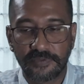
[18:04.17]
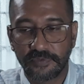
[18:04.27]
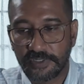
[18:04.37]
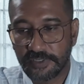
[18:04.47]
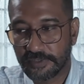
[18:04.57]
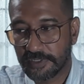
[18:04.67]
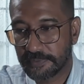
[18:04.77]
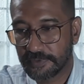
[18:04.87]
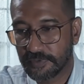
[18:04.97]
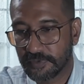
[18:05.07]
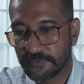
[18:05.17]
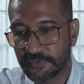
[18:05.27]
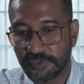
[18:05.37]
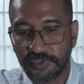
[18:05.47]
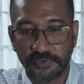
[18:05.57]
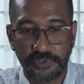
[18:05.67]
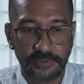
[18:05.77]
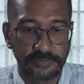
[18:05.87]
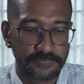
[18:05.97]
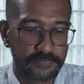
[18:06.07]
I'll give you an example. So first of
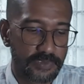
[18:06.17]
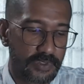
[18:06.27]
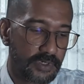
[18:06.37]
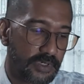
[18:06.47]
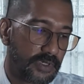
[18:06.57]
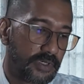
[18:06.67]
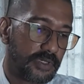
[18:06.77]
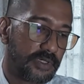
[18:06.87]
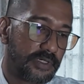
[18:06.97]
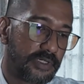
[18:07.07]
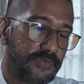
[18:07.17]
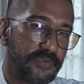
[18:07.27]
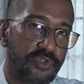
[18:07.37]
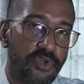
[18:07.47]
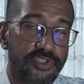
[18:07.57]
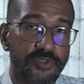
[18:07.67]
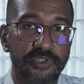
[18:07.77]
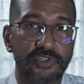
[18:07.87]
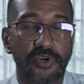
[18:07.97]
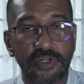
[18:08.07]
all, if it costs you
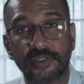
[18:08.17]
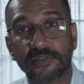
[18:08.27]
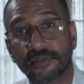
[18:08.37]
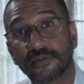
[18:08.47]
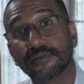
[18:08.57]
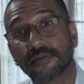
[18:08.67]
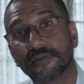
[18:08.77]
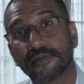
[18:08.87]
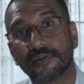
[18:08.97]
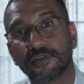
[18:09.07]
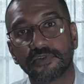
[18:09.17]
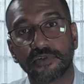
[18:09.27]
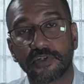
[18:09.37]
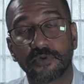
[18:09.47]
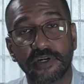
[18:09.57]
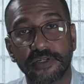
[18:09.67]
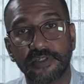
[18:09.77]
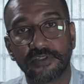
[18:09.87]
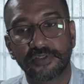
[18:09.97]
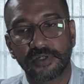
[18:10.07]
$1 to acquire
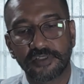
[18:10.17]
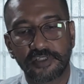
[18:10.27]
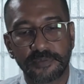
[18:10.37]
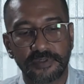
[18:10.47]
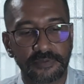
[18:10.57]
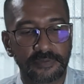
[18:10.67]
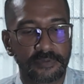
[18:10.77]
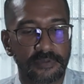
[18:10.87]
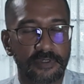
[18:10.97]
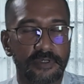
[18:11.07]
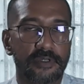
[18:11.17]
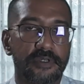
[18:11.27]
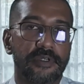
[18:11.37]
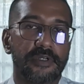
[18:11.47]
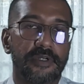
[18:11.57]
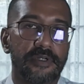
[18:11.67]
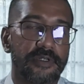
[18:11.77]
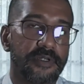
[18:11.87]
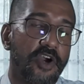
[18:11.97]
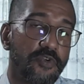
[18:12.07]
each customer,
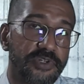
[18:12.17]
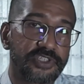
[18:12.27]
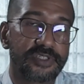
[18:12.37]
how